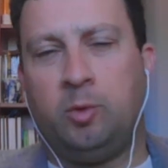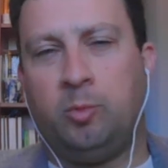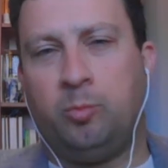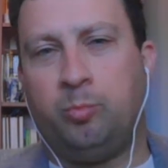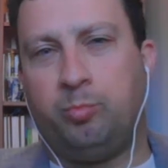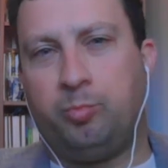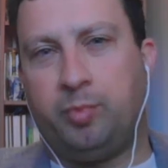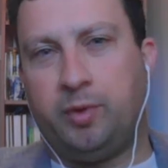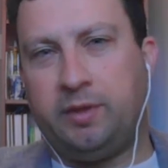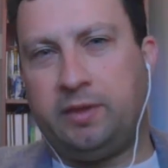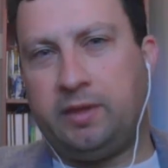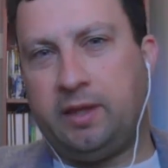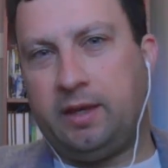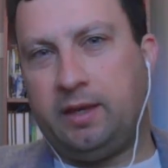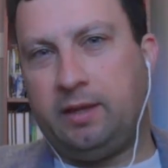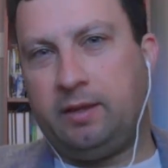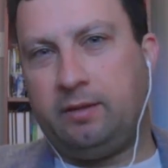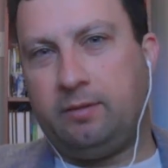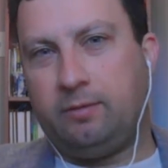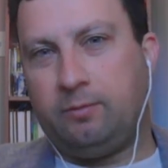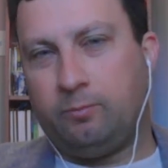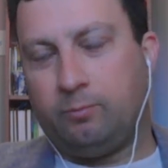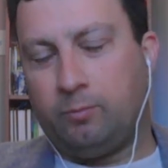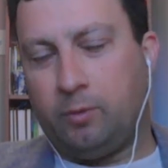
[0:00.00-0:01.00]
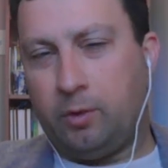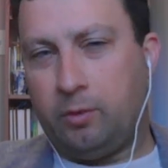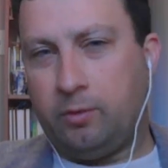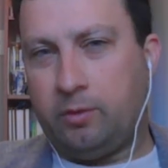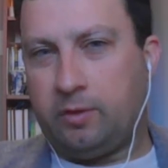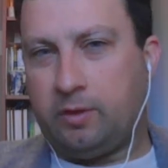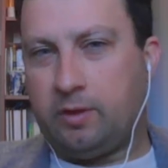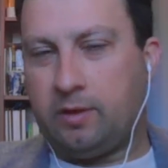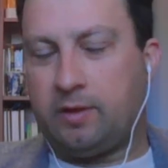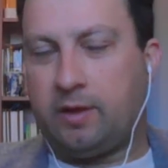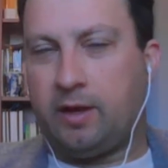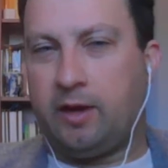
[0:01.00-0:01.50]
but that
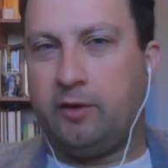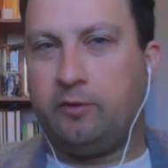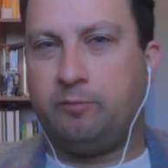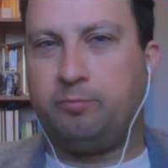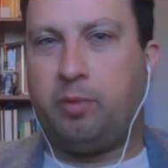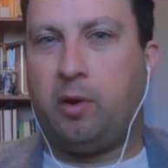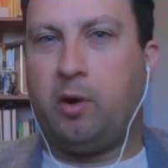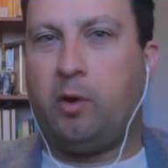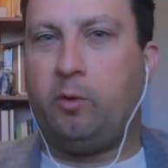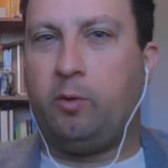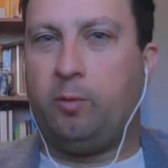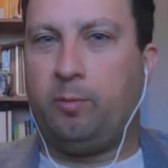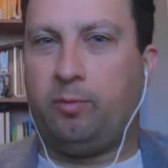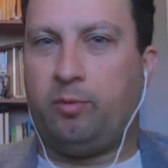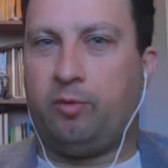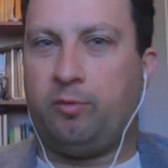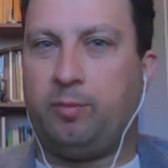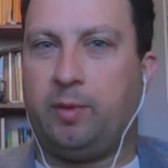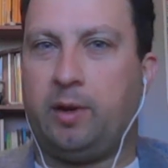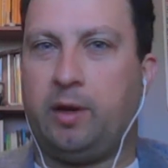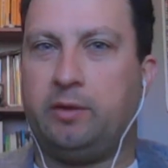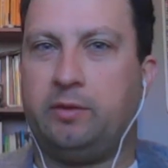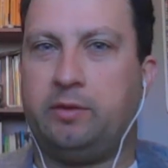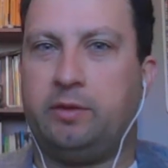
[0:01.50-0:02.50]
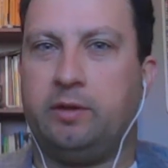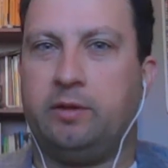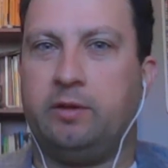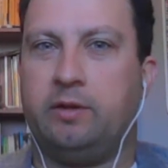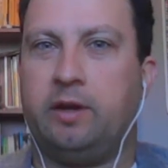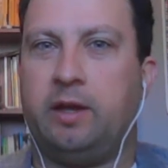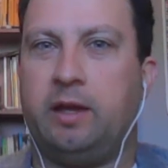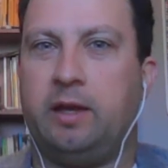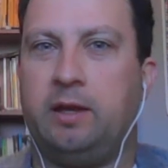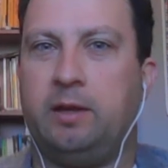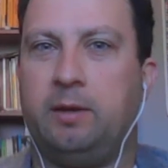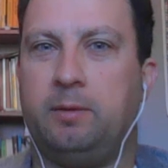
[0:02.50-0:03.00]
roses have poems about their
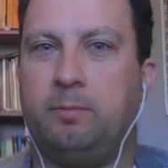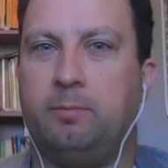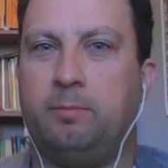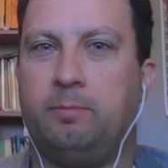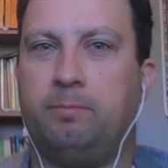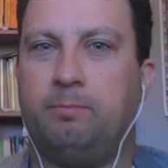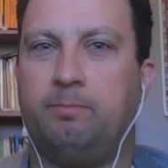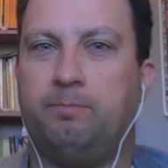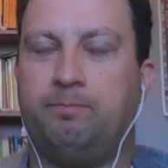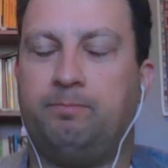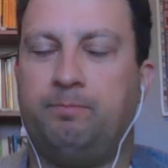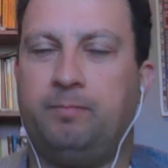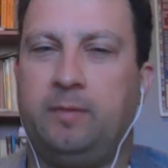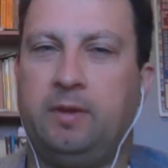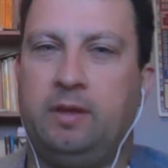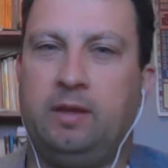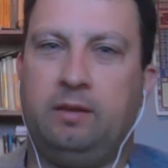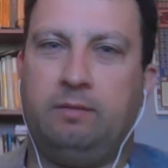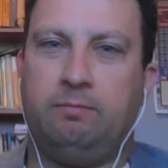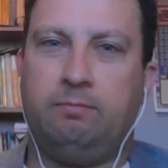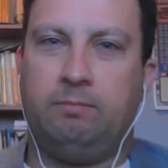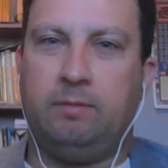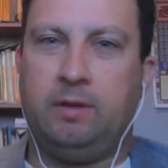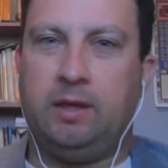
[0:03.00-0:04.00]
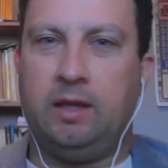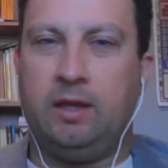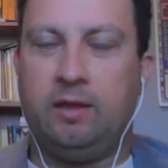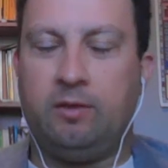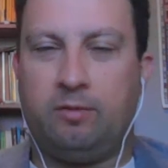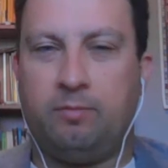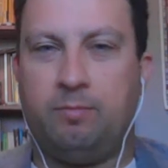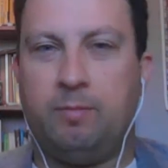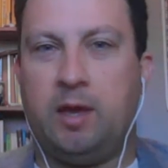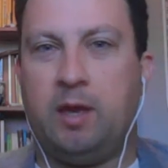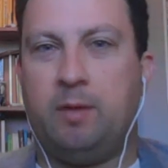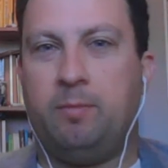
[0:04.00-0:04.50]
name
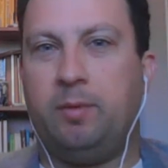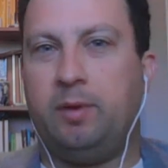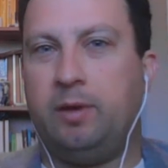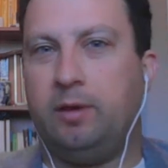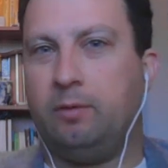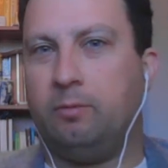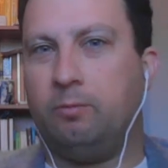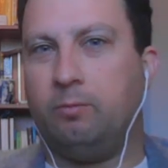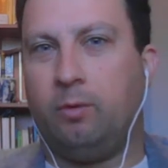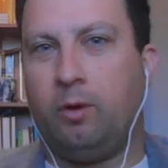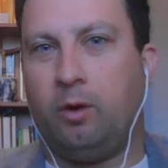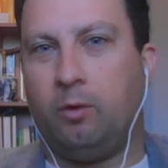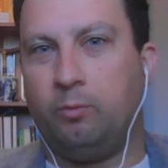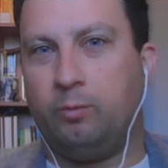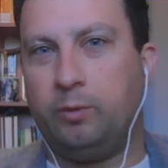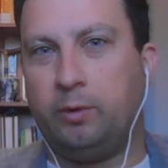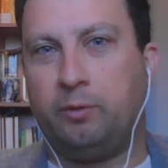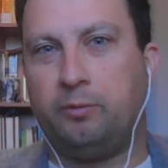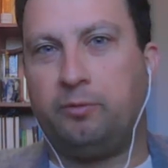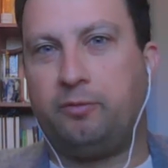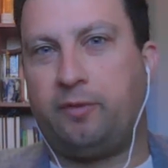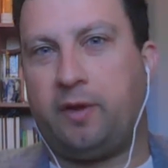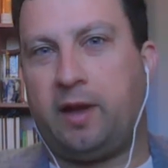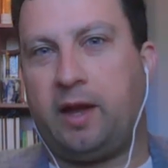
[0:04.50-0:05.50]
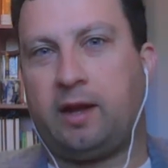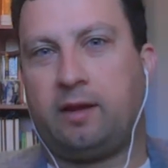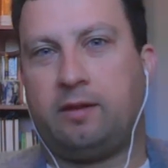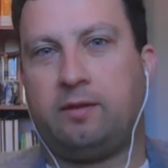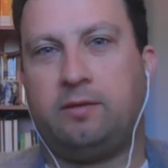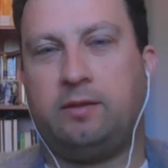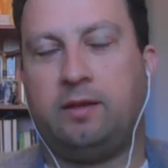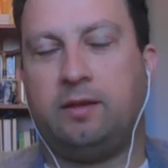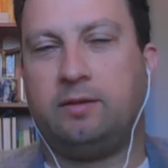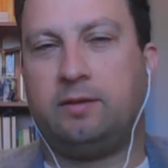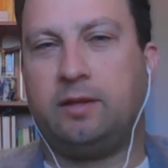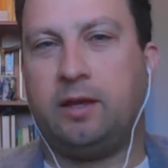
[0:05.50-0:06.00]
is maybe a, a real fact
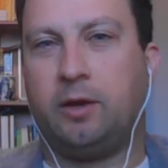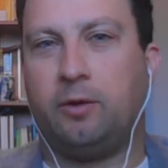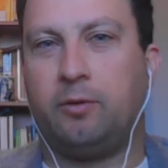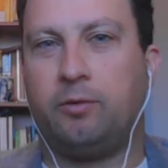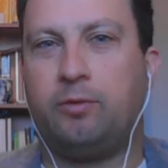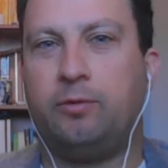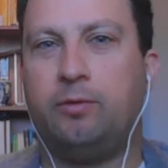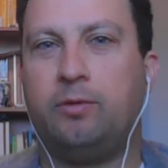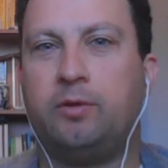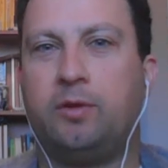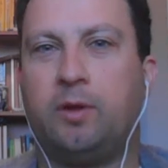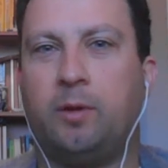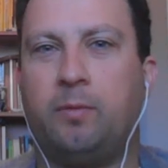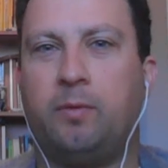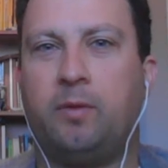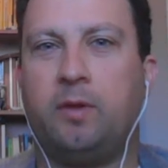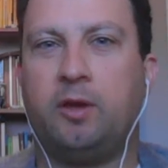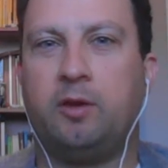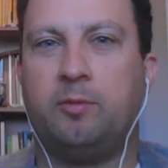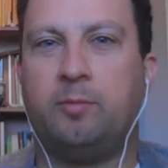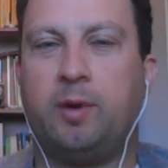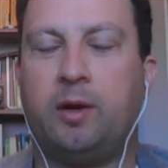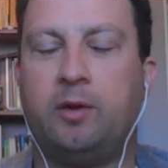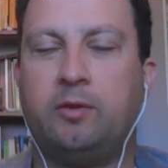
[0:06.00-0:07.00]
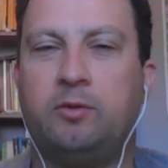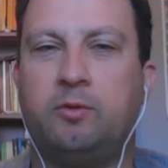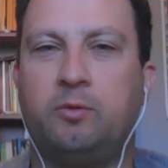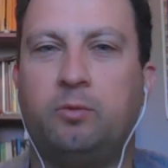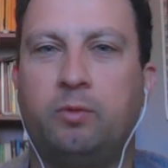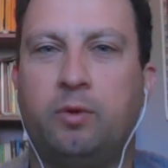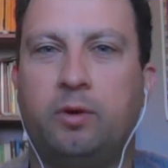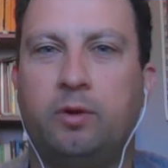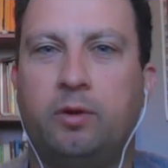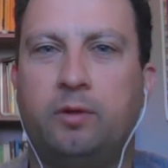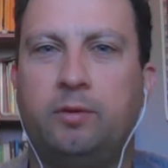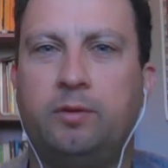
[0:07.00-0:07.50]
that tells you something about the
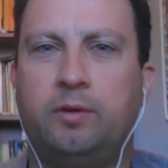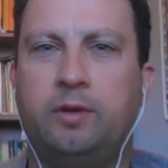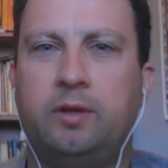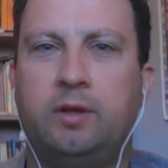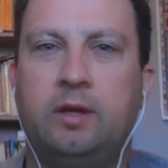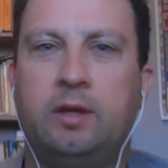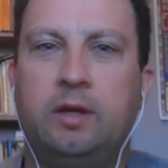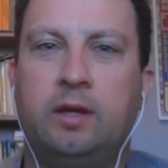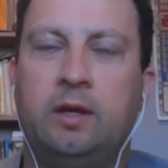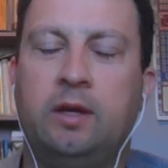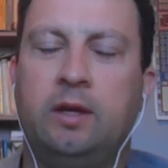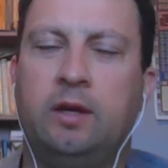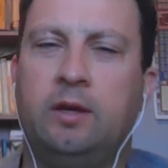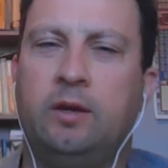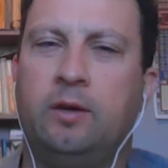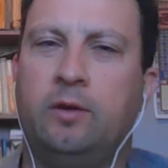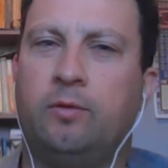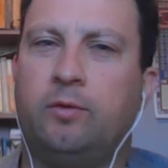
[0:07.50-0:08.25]
world. So,